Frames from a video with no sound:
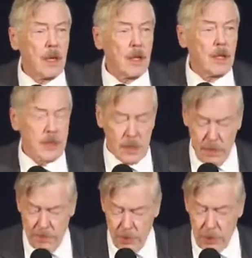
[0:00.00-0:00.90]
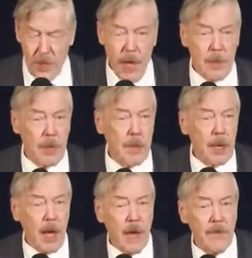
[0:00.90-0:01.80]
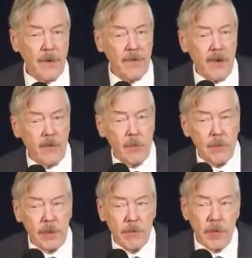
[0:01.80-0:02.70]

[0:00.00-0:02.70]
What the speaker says: This is the first time in my life I've ever been